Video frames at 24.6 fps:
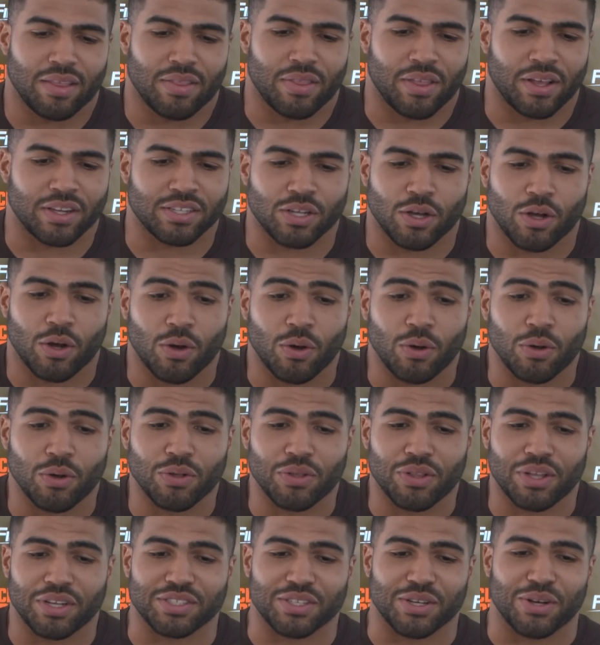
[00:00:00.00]
there's a
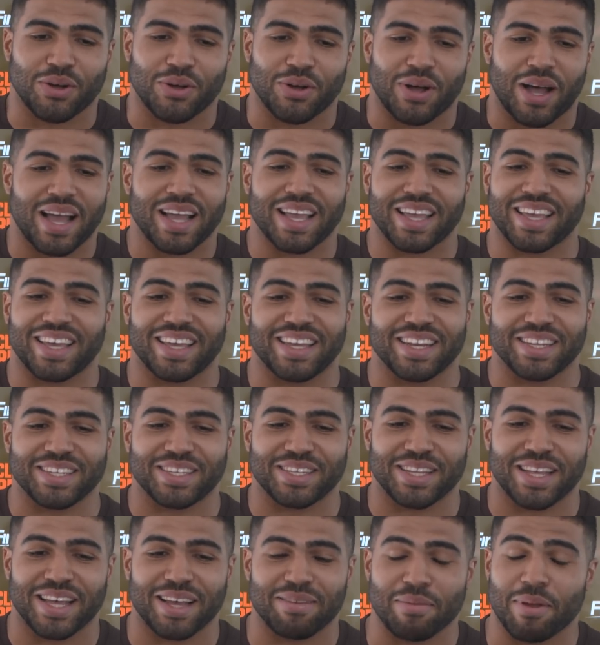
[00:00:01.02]
whole I can get
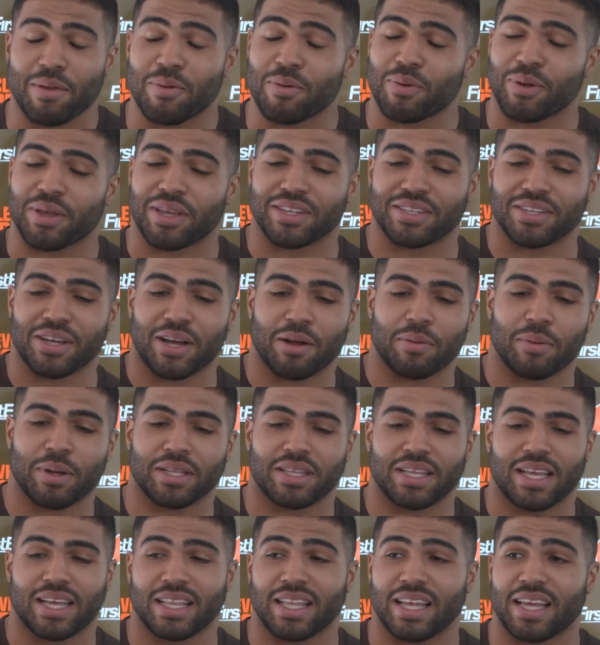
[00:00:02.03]
into that. Maybe we can talk
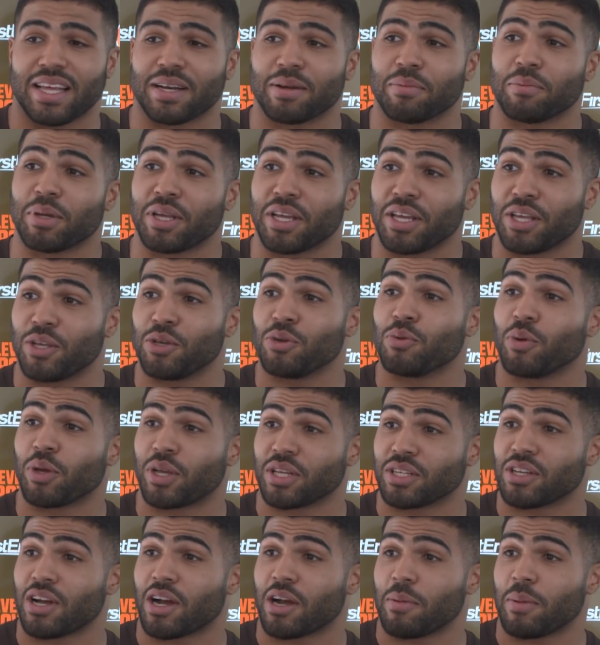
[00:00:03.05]
about that later. Me and you, we
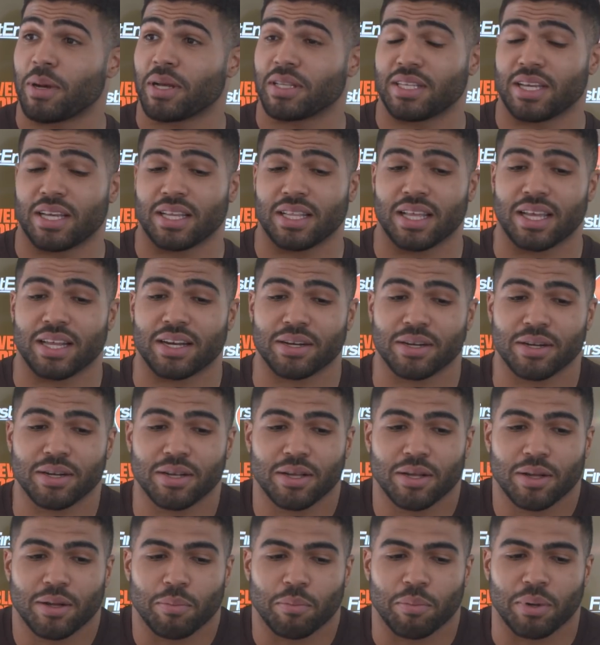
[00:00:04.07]
can talk about that later.
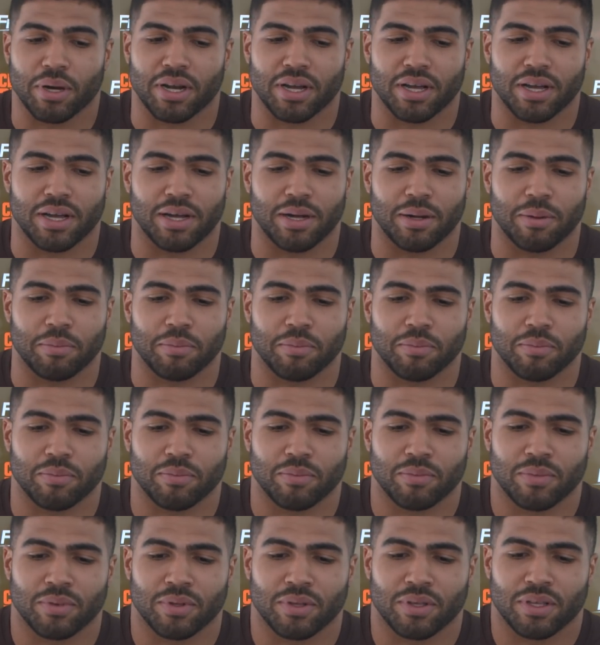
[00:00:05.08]
But
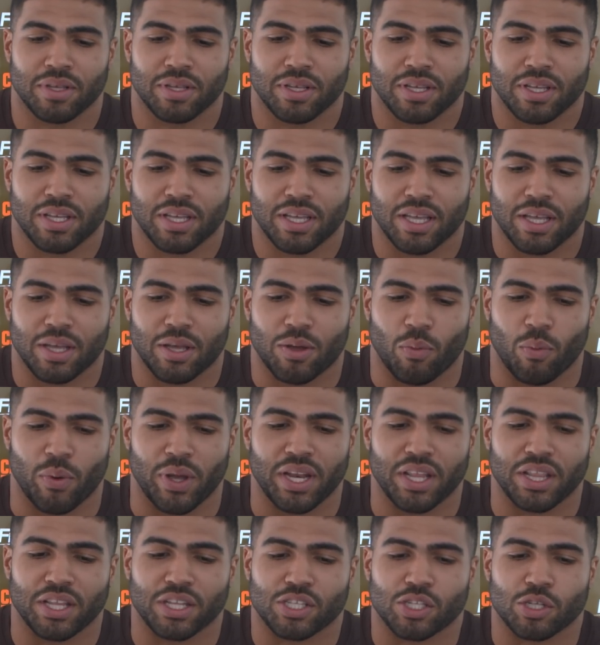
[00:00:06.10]

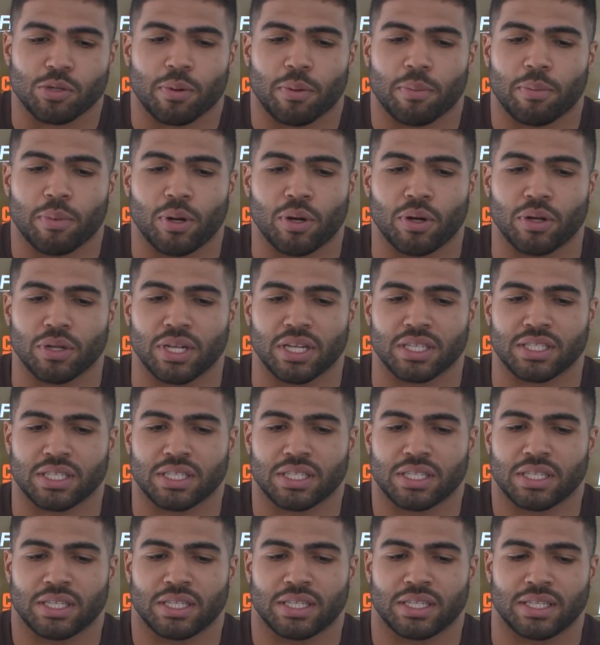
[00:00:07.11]
winning the Super Bowl
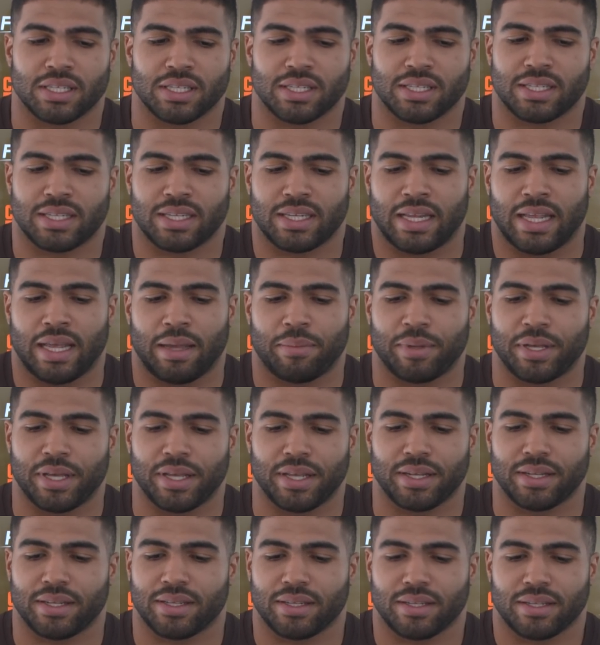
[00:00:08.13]
doesn't
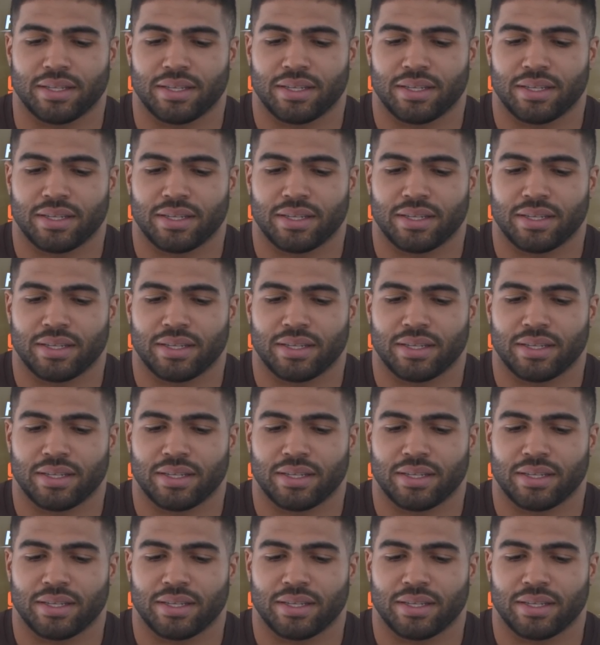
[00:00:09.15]
change